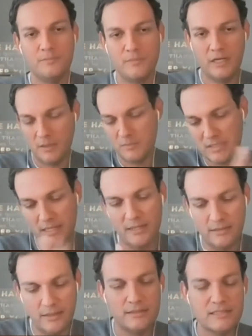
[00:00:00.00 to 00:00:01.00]
comes
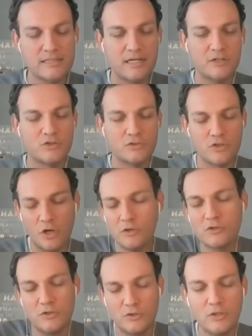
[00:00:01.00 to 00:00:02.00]
and start to talk
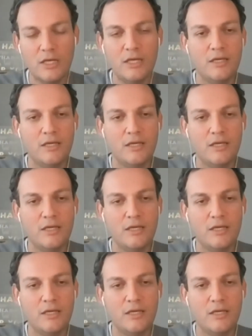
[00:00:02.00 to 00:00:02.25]
to you,